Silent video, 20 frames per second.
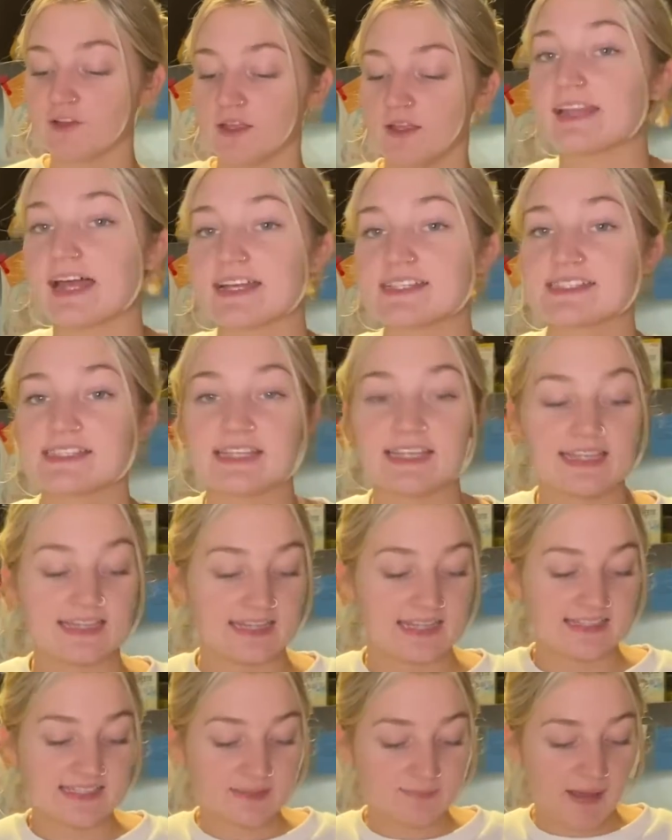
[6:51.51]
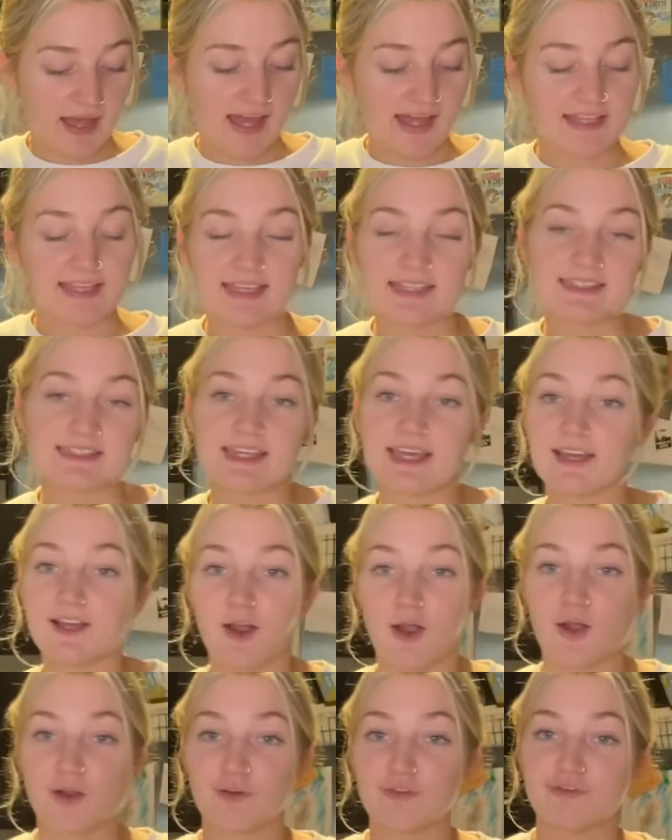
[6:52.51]
Last thing in this bag is like
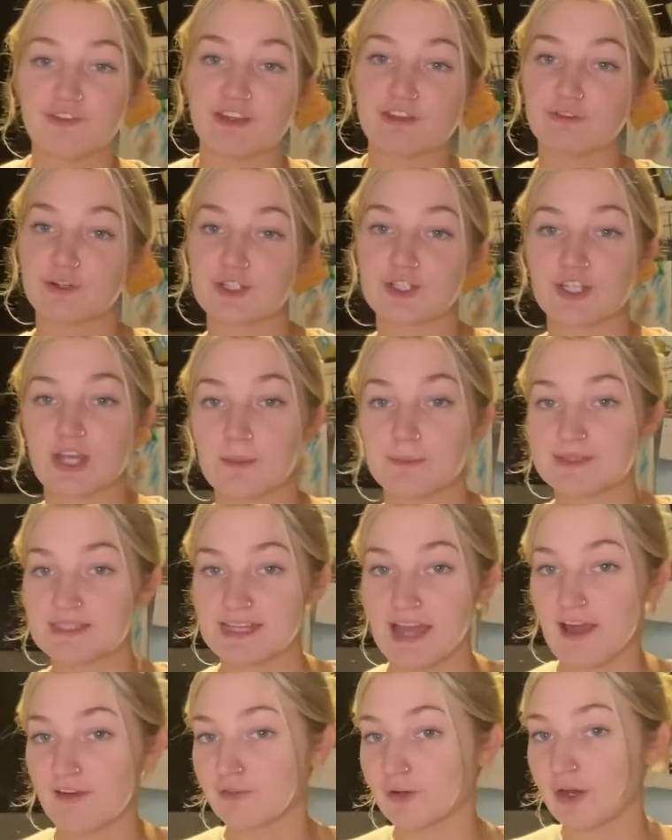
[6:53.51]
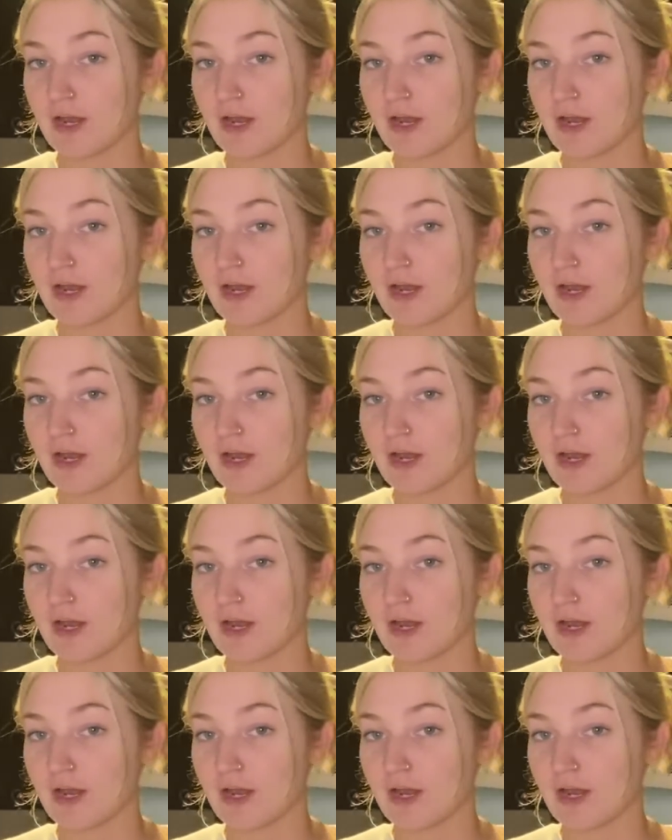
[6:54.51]
our favorite chips ever.